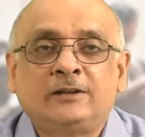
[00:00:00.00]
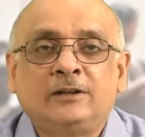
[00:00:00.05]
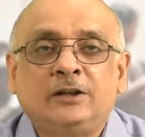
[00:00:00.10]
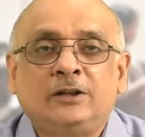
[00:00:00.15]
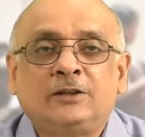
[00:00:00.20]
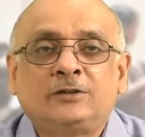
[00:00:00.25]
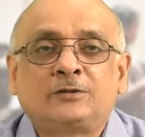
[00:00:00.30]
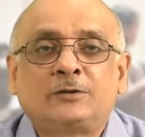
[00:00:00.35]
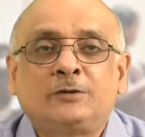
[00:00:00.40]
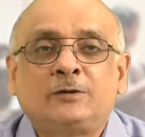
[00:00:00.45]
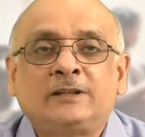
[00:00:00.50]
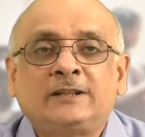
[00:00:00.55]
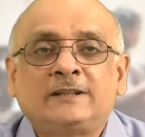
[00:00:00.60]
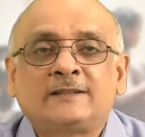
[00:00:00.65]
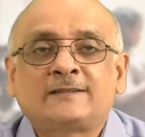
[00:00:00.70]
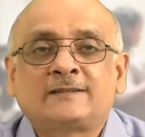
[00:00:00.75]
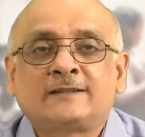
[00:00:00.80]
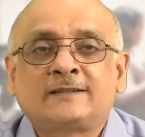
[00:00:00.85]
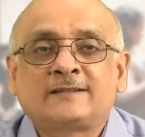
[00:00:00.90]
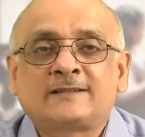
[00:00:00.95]
So it
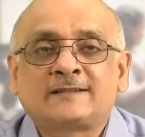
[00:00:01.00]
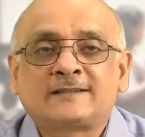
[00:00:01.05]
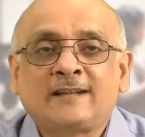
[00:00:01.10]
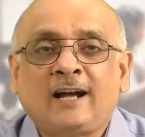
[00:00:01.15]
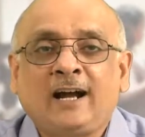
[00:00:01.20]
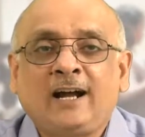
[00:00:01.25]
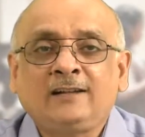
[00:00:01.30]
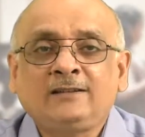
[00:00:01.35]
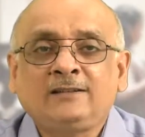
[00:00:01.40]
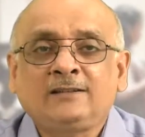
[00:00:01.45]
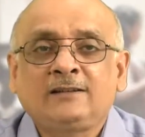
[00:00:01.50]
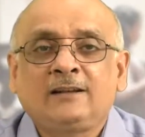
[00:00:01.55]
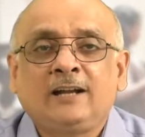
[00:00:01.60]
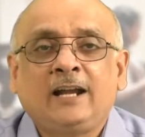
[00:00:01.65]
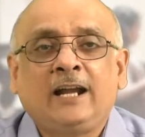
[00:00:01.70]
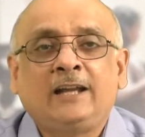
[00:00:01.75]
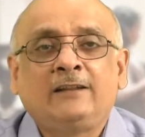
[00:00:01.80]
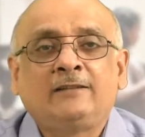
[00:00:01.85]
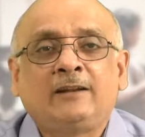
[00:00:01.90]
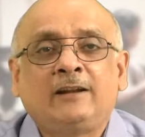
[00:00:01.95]
is the start
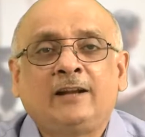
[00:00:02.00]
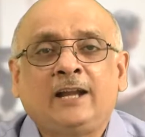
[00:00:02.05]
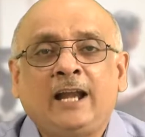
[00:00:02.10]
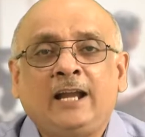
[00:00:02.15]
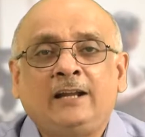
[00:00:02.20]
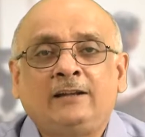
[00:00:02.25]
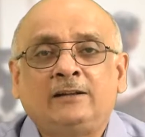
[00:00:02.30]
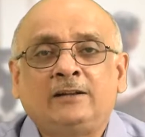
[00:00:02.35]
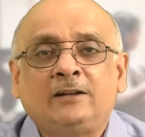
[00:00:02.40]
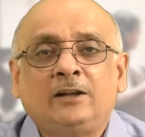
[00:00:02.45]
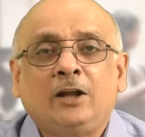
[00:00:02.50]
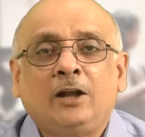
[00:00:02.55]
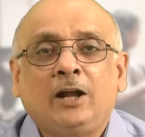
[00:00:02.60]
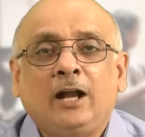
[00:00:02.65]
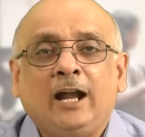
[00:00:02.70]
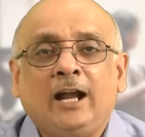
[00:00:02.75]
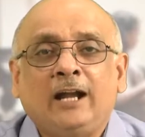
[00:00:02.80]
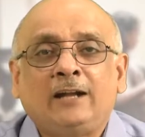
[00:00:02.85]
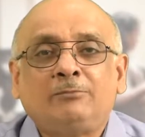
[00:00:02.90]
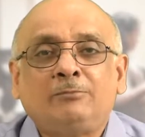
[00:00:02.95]
and the end,
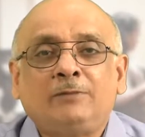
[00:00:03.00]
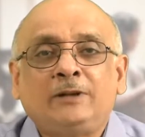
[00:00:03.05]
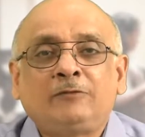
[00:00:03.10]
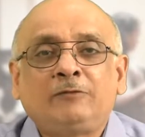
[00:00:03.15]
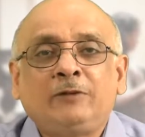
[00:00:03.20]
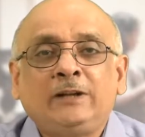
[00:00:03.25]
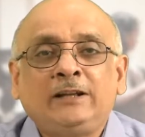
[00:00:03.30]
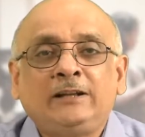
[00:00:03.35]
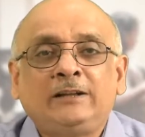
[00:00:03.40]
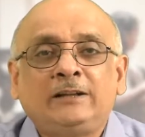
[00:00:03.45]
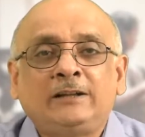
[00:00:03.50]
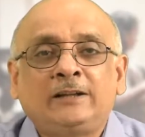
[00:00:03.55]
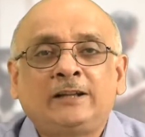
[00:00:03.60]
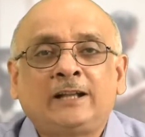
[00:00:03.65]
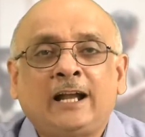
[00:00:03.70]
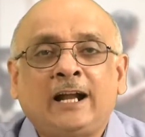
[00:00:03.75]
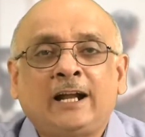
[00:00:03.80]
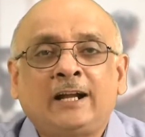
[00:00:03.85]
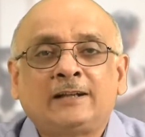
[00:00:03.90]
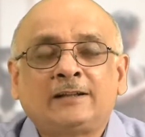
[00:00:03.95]
and between
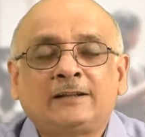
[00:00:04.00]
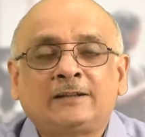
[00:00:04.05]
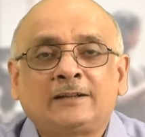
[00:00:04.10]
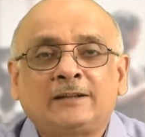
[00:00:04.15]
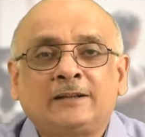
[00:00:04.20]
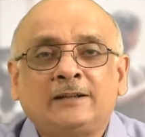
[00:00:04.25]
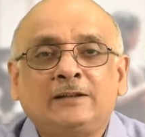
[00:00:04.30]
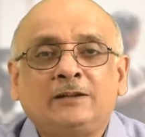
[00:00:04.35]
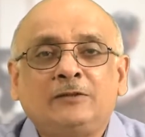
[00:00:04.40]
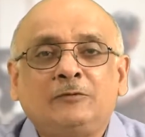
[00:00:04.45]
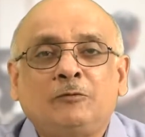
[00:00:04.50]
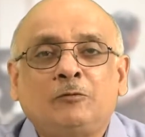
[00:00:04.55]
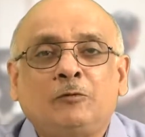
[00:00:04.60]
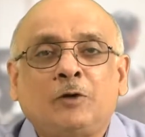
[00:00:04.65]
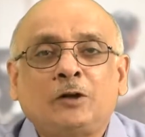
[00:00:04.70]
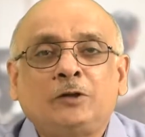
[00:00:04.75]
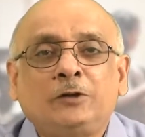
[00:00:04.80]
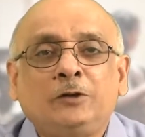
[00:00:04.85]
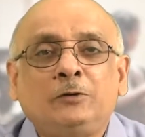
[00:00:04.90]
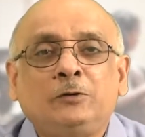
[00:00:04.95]
that
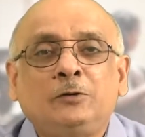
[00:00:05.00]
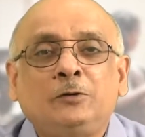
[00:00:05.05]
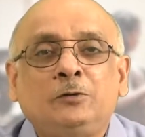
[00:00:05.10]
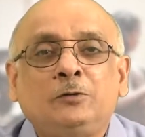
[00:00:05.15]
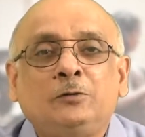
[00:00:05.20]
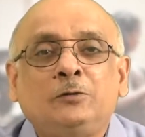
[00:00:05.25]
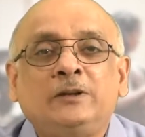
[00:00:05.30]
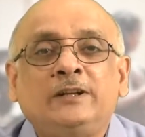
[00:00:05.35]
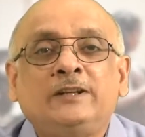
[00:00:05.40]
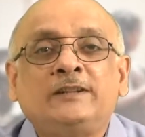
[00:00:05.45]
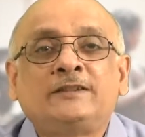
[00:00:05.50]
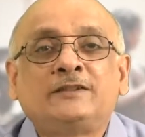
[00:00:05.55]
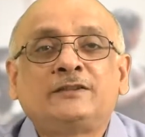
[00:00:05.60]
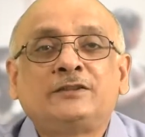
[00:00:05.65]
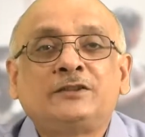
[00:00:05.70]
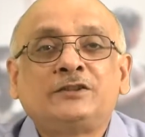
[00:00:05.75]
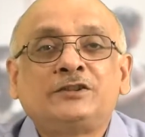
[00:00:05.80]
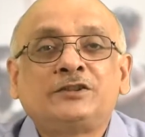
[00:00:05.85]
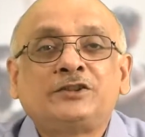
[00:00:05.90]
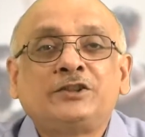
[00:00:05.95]
what you do is
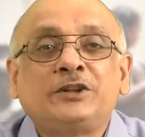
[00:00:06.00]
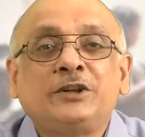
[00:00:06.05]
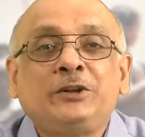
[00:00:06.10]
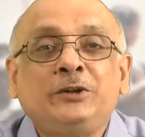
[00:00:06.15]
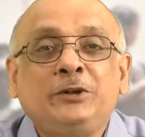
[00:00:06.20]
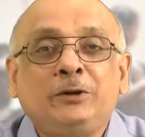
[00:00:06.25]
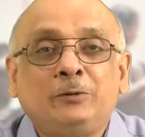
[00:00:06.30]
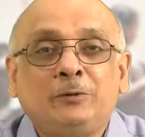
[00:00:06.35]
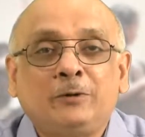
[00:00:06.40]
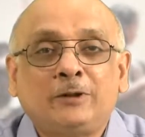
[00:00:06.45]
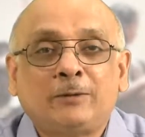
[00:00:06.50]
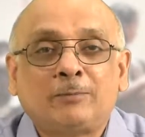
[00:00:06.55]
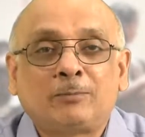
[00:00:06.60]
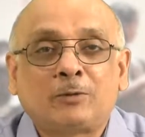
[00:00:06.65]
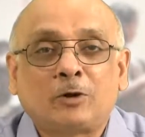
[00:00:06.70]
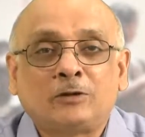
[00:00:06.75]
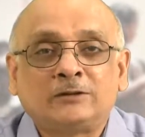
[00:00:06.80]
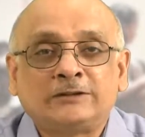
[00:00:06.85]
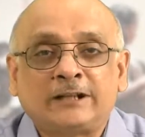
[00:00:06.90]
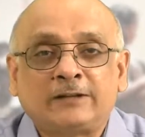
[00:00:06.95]
schedule the
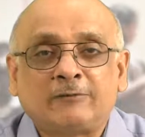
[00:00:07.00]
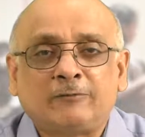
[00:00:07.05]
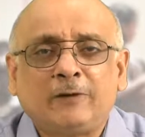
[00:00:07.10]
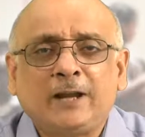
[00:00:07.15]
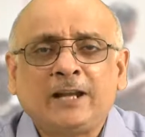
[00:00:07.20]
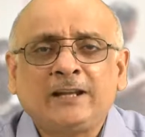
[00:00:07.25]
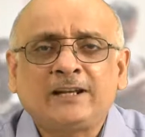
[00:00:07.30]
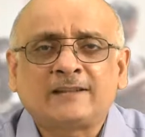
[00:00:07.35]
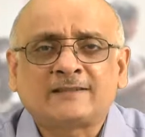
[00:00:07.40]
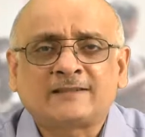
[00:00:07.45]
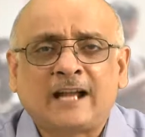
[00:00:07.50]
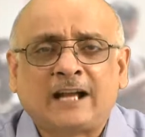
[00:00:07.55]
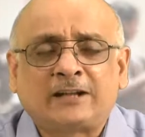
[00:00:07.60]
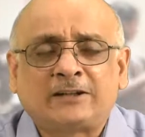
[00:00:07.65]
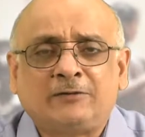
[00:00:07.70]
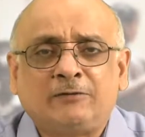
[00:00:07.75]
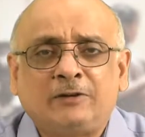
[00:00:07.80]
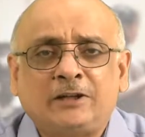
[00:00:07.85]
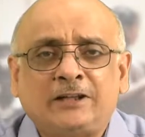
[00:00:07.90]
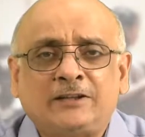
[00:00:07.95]
project. Various
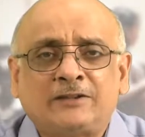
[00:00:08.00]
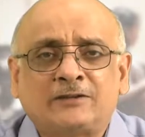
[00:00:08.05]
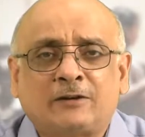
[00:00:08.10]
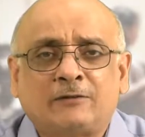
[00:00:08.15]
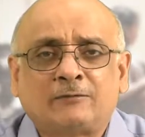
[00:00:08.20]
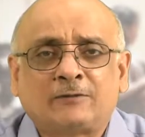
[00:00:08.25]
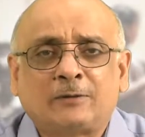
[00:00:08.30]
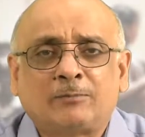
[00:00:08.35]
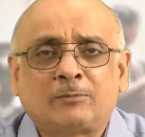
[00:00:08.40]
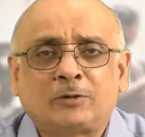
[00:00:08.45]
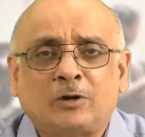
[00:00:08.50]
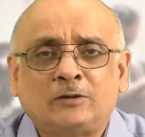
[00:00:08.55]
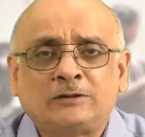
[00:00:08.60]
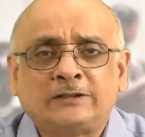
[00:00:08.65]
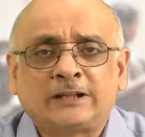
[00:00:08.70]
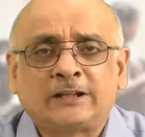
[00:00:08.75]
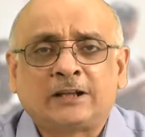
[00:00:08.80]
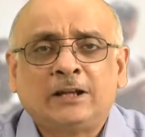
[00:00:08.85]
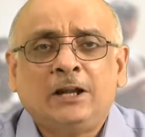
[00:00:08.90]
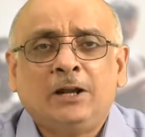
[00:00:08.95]
activities of the
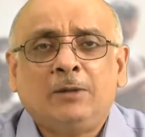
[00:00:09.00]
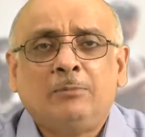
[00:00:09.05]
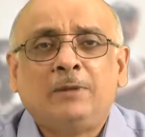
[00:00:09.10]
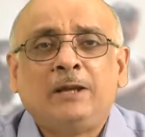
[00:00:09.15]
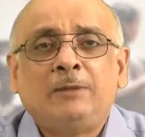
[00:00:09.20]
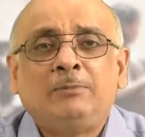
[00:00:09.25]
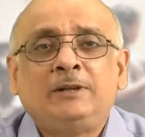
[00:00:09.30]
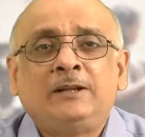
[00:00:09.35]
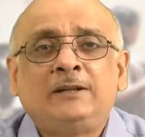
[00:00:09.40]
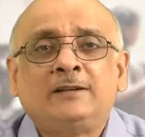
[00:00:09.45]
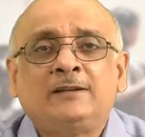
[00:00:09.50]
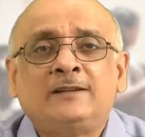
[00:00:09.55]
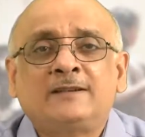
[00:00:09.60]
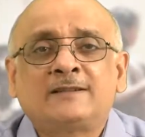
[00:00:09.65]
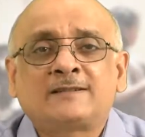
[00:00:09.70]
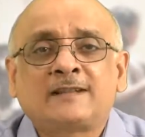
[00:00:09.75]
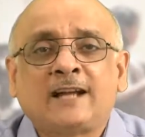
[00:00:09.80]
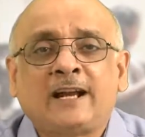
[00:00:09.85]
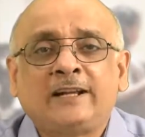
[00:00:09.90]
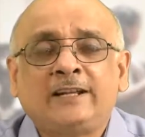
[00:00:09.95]
project, maybe
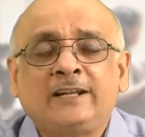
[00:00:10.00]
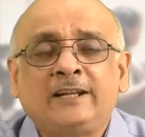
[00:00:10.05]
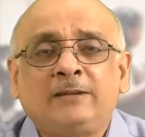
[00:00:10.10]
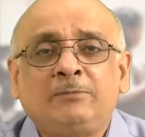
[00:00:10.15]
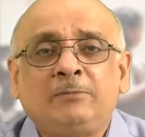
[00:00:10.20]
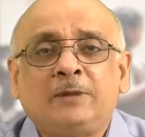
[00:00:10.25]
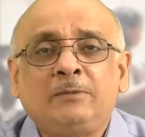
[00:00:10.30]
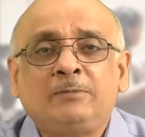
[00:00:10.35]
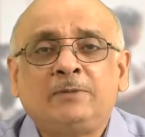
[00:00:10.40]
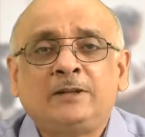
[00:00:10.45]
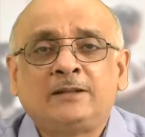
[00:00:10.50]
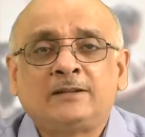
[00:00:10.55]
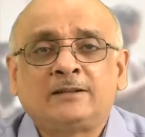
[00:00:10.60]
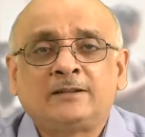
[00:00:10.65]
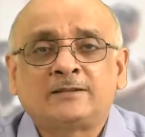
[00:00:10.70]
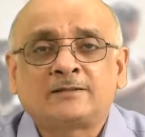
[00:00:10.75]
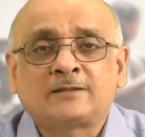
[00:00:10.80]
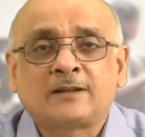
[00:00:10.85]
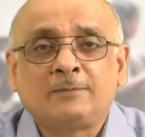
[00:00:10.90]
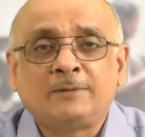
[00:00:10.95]
designing, maybe it
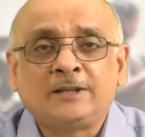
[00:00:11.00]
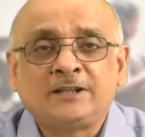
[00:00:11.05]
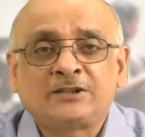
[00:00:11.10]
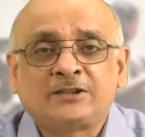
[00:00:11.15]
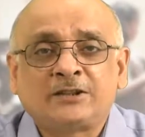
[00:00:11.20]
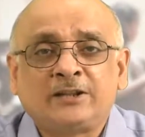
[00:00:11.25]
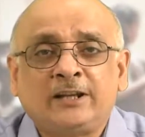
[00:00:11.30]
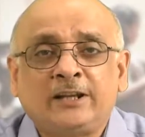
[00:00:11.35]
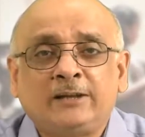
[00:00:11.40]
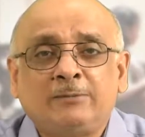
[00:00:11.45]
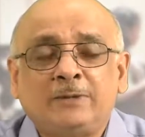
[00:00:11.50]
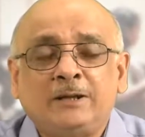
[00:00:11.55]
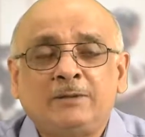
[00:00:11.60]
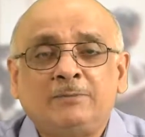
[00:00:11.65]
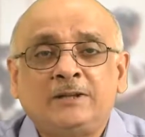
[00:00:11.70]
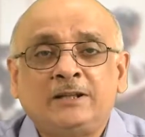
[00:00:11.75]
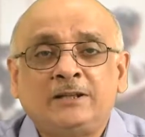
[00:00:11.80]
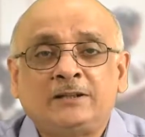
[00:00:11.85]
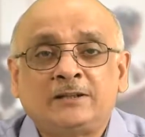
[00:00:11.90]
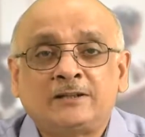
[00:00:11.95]
is commissioning,
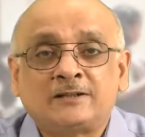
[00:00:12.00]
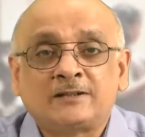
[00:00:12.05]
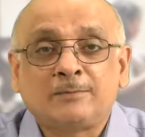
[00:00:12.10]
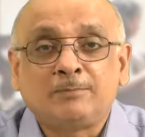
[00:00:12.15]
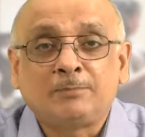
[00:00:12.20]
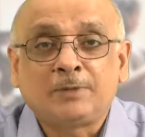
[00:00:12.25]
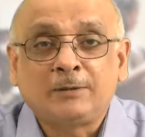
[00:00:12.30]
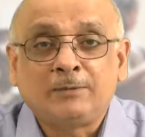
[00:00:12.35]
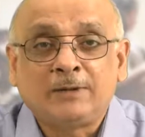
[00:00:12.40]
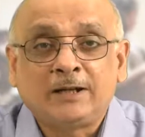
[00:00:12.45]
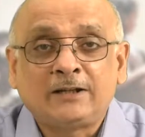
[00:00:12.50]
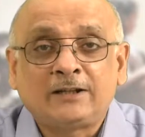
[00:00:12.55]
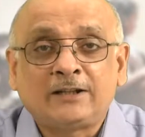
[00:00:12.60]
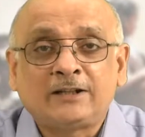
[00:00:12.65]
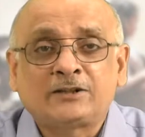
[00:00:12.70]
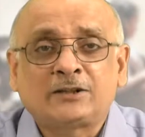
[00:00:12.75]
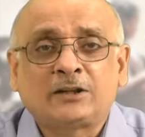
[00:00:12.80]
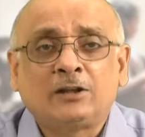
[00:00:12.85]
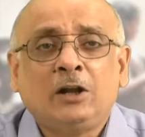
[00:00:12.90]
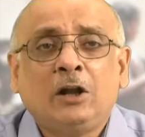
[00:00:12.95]
maybe it is
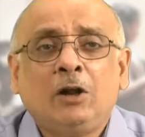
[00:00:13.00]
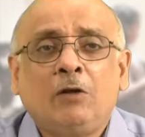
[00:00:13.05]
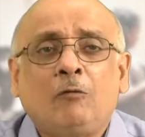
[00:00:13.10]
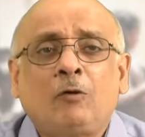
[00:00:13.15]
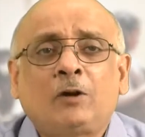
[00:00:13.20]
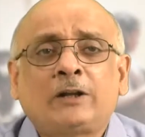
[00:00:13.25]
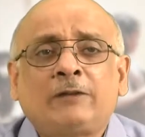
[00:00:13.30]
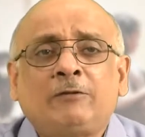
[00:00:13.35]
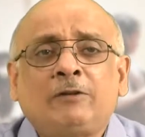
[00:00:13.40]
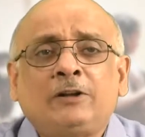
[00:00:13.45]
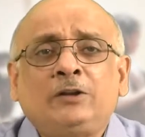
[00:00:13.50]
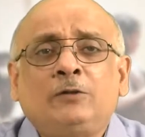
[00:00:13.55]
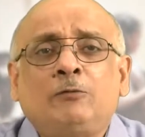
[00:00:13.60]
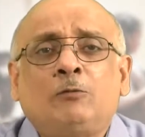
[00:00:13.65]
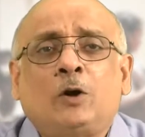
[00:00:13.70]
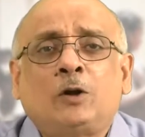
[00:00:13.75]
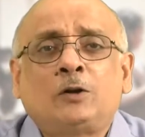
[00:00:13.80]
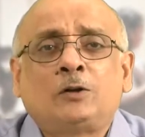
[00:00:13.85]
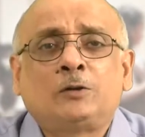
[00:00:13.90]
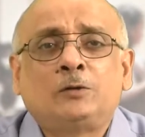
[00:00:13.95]
implementation, whatever you
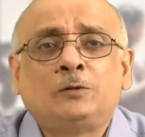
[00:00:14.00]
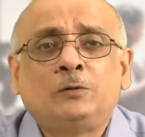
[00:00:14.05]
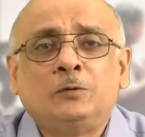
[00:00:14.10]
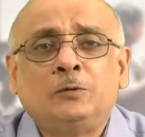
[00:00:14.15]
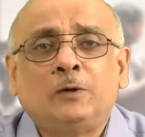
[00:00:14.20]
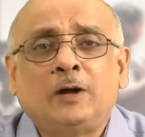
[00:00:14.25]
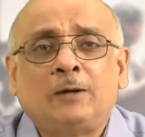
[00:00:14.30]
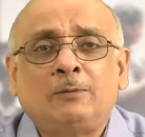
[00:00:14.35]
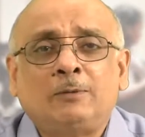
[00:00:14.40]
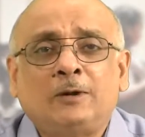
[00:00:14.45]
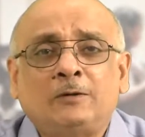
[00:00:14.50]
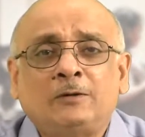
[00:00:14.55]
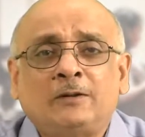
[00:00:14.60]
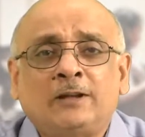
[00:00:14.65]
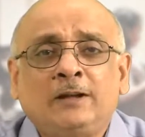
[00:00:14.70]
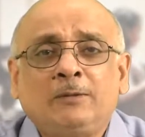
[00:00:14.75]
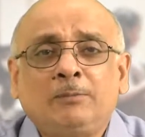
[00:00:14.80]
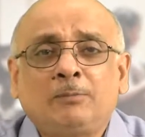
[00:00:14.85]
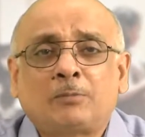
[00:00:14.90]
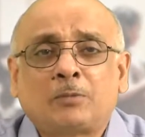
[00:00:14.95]
want to do about
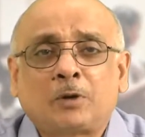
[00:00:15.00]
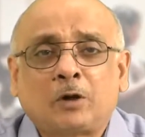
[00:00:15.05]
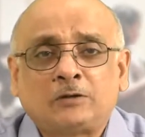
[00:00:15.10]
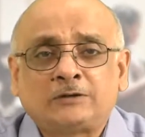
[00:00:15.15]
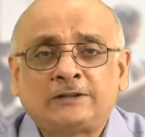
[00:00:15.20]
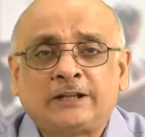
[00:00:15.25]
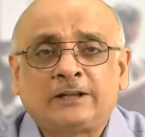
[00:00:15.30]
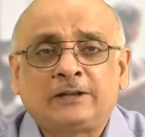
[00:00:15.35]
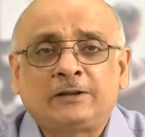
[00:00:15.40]
the project.